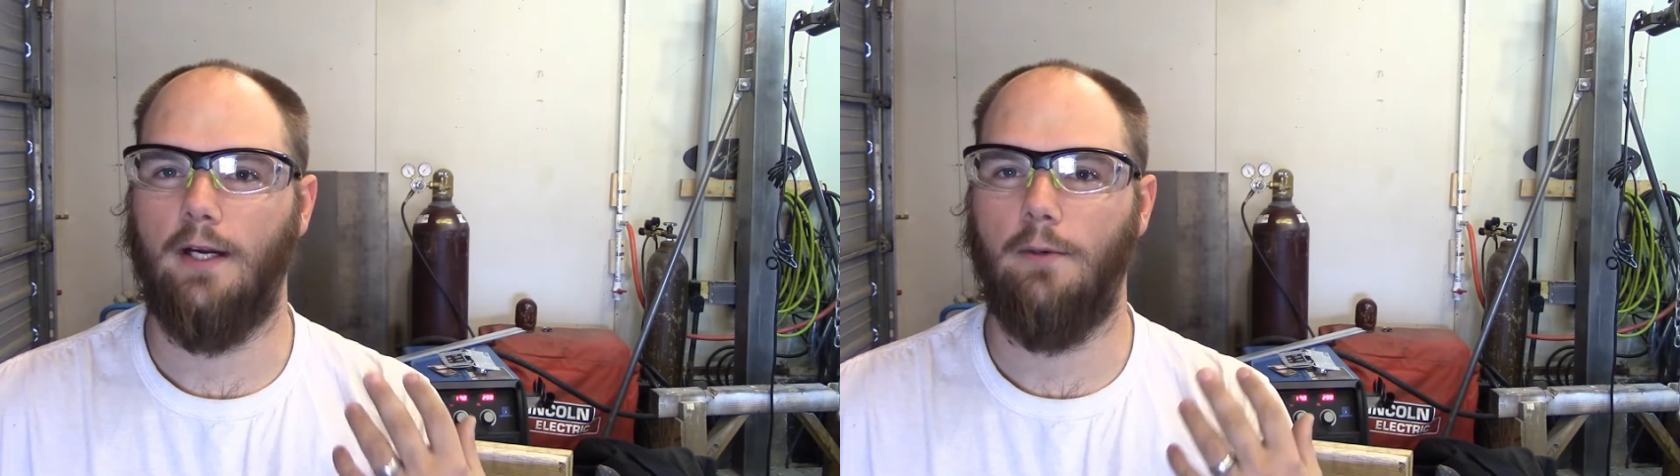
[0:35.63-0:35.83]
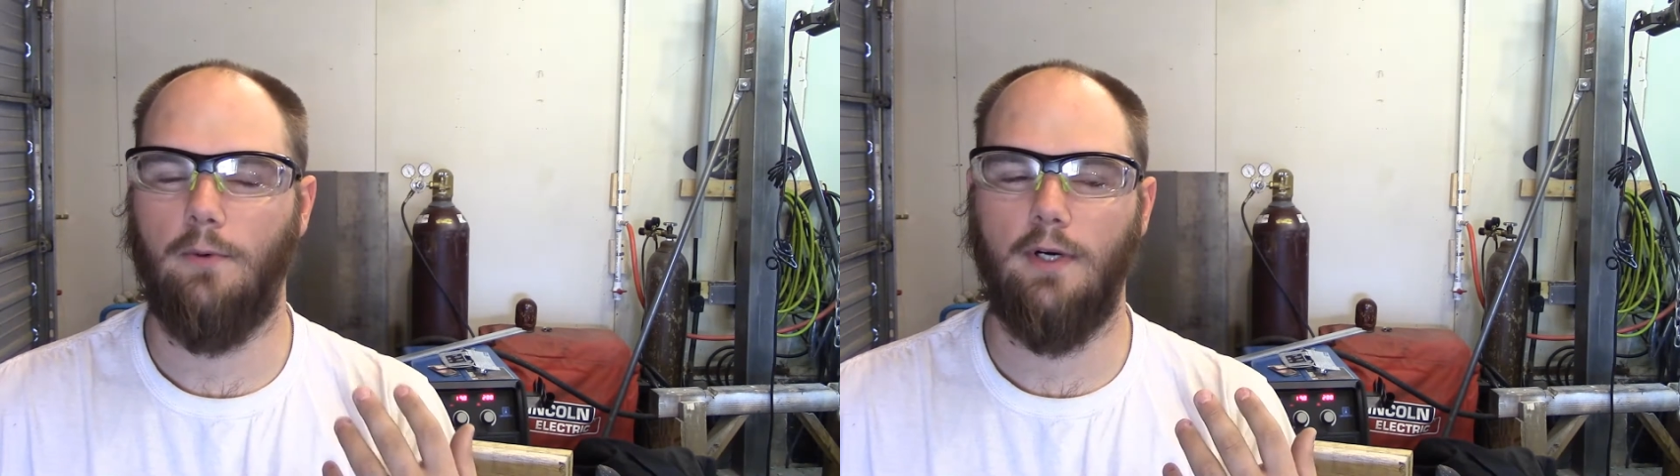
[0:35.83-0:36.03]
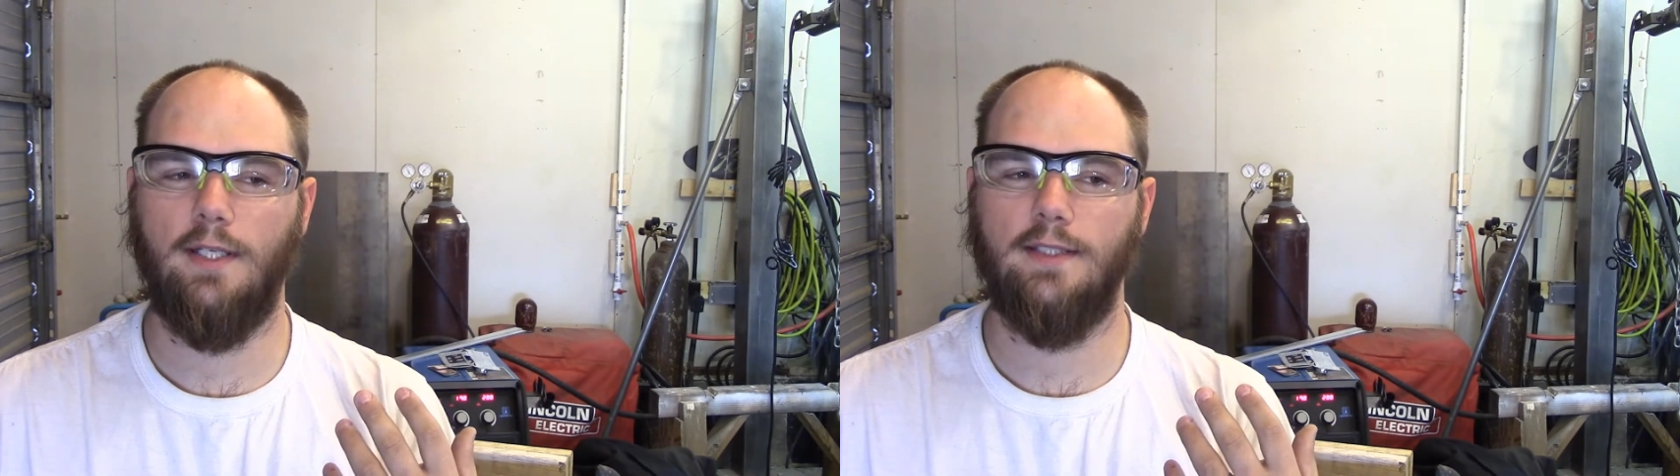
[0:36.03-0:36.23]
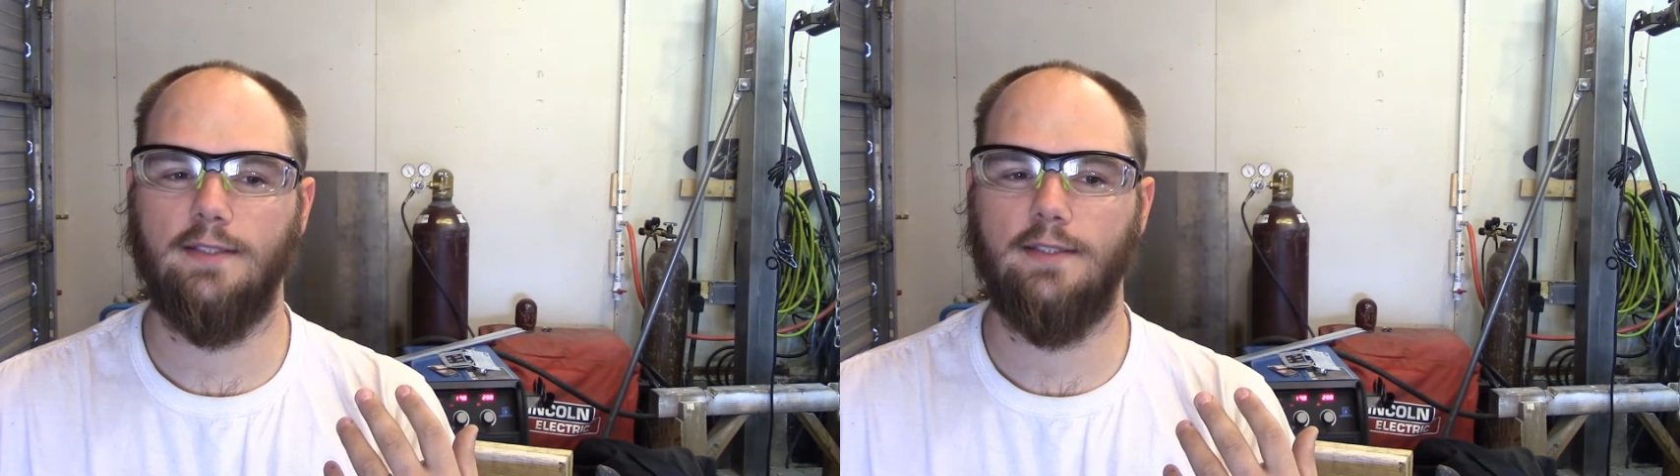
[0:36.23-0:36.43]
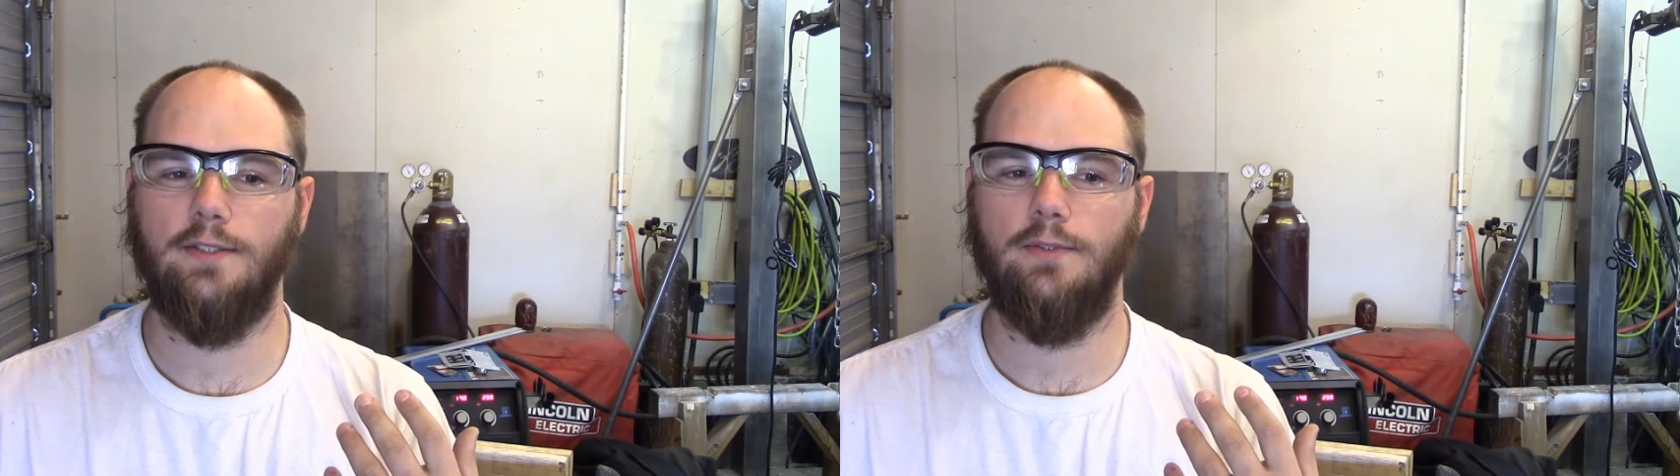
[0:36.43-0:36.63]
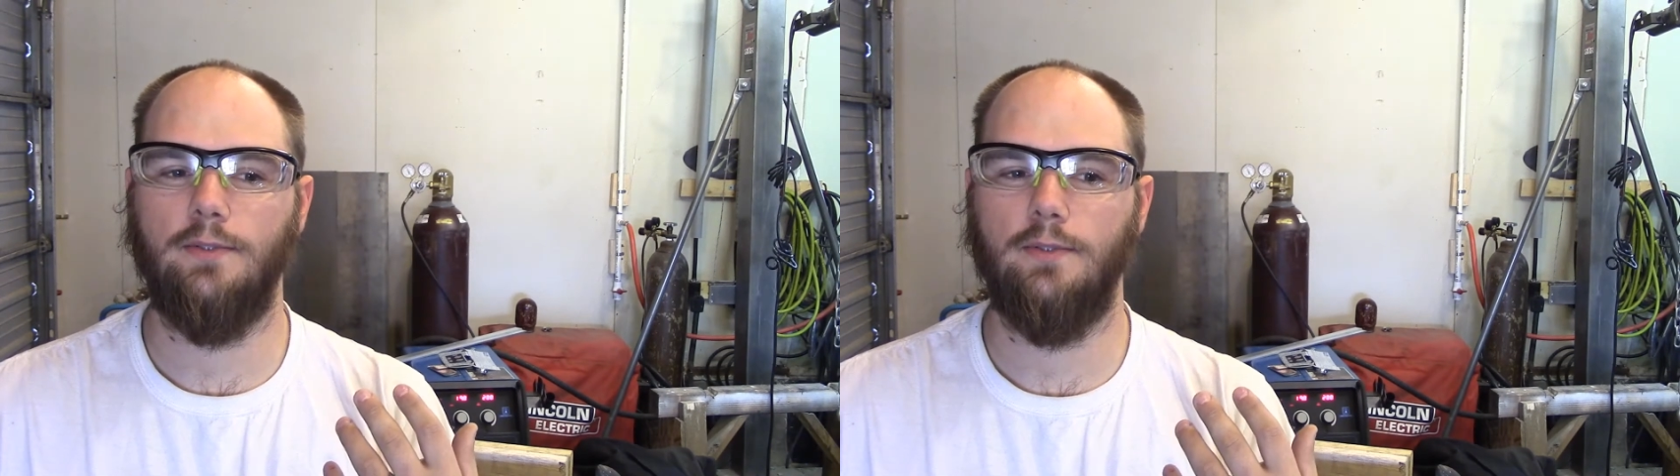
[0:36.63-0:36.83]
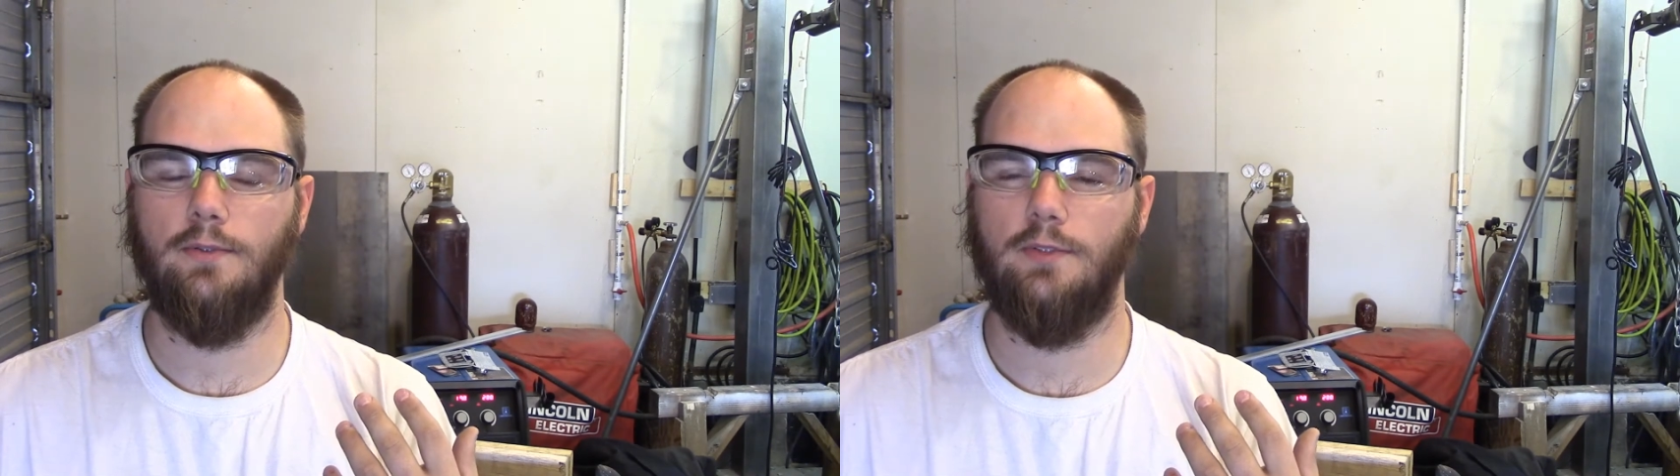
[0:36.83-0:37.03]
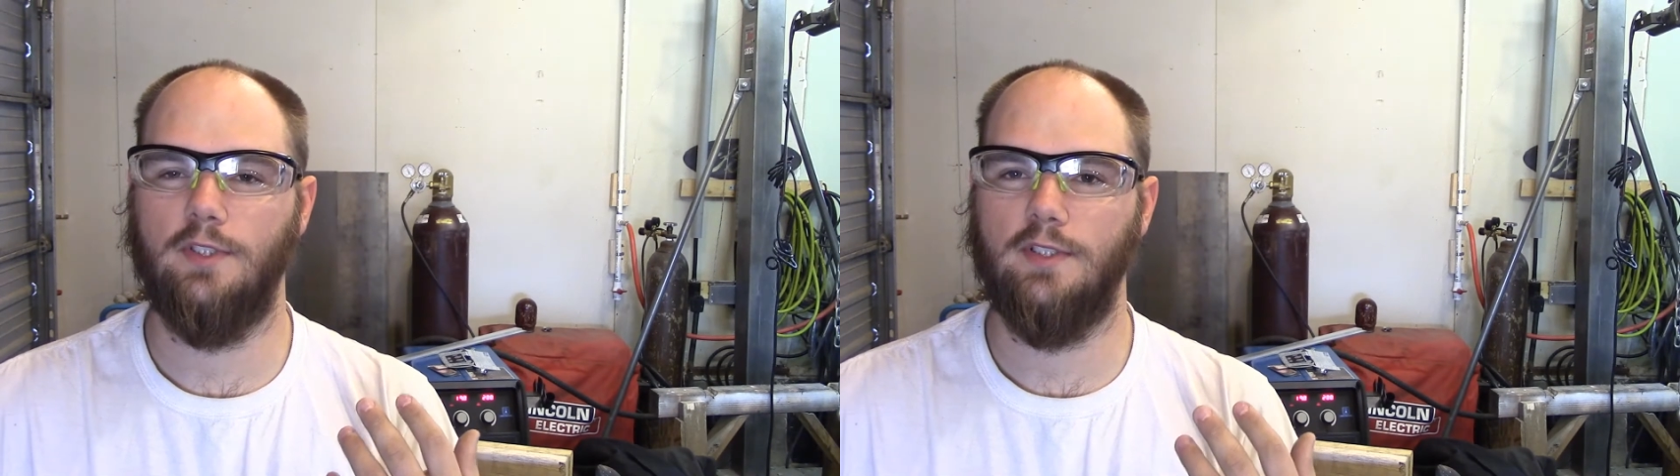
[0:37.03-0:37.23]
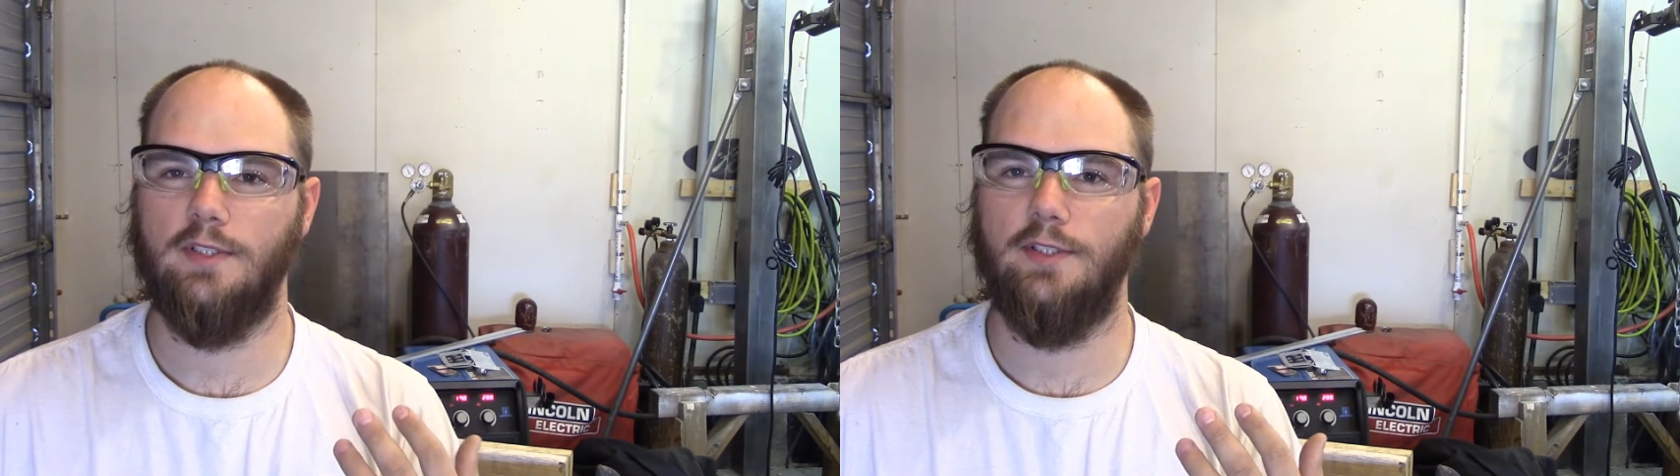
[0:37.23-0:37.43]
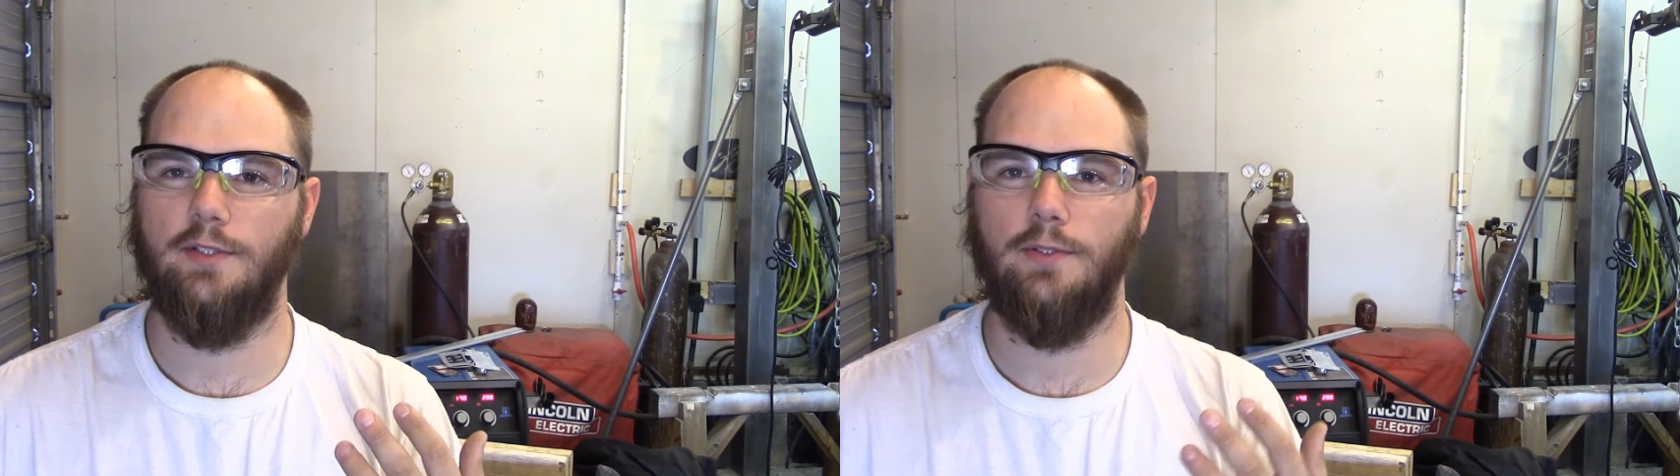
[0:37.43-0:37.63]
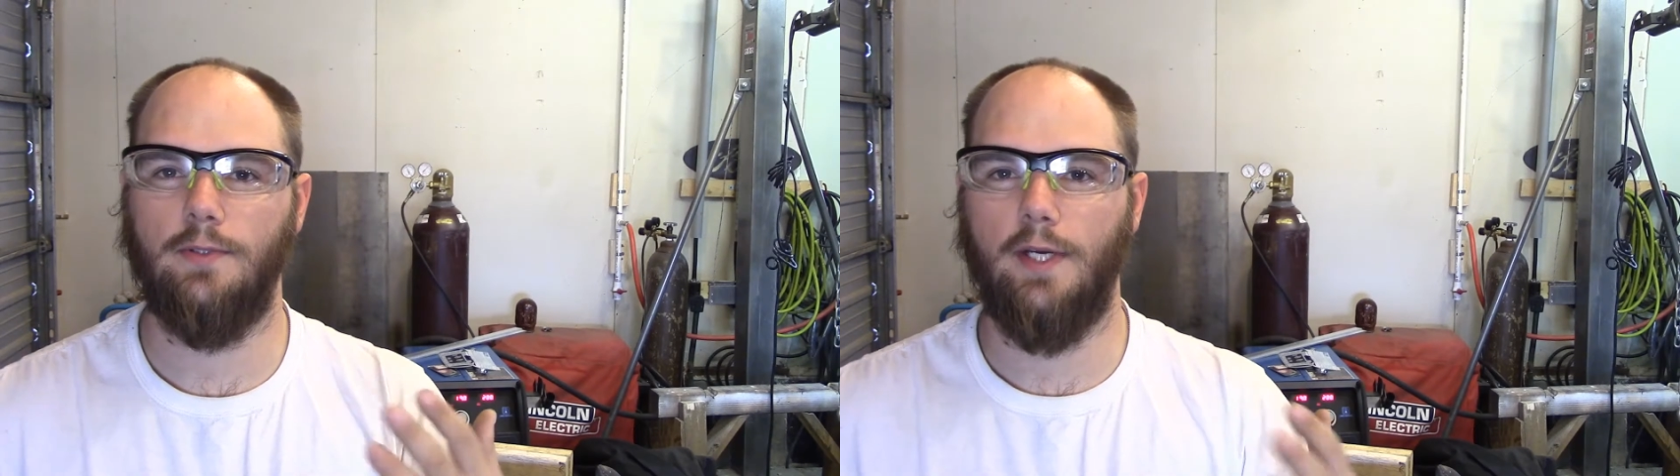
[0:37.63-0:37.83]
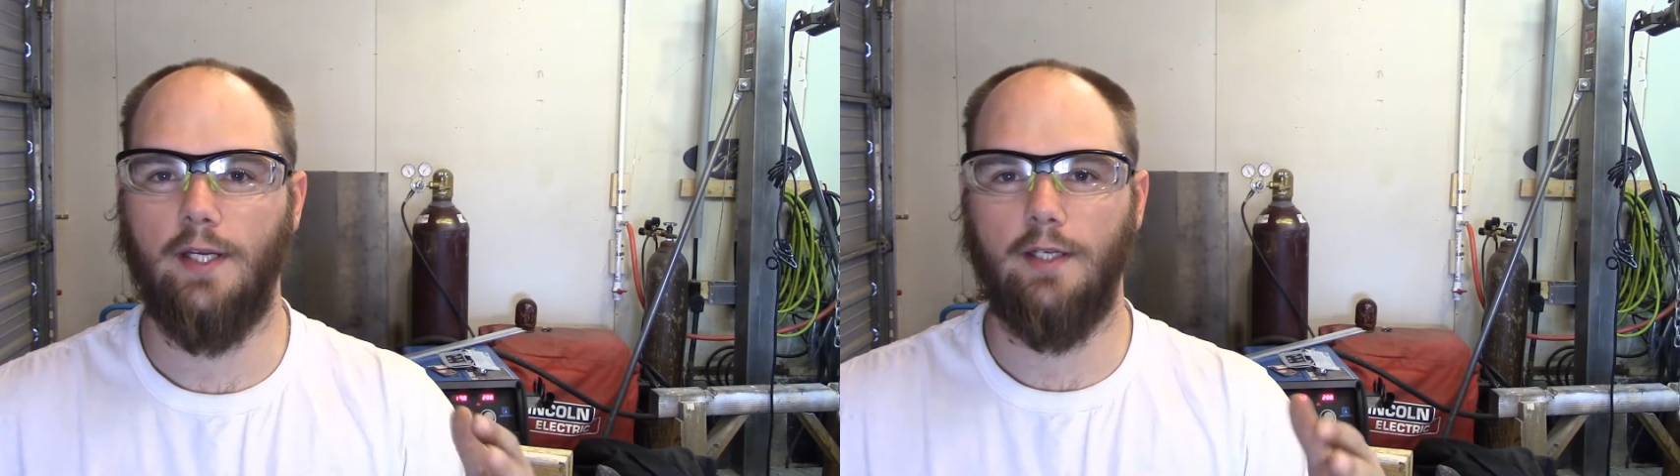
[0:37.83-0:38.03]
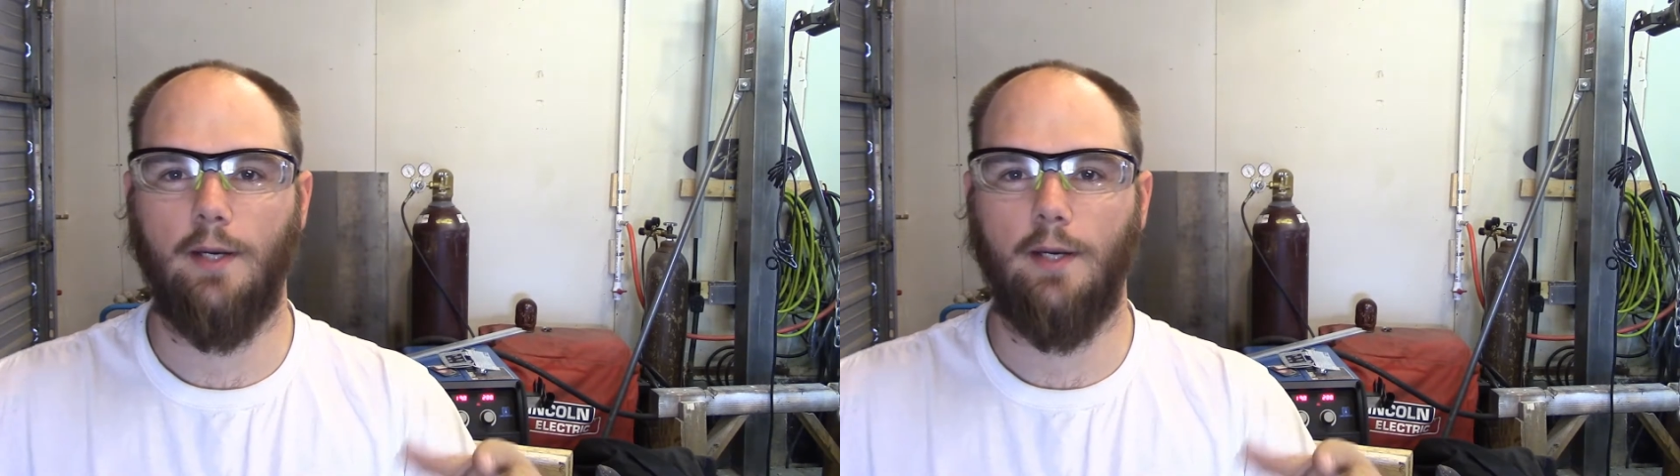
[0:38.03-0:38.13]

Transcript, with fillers: I want to just do a,